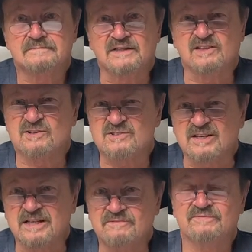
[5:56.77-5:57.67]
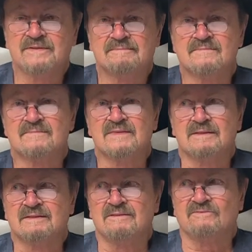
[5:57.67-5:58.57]
in the safe
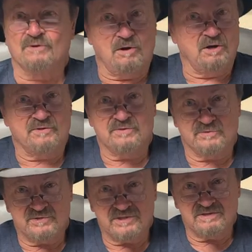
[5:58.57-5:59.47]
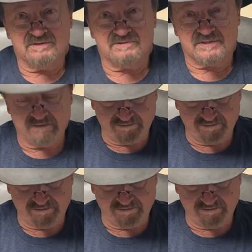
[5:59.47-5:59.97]
for all of those years.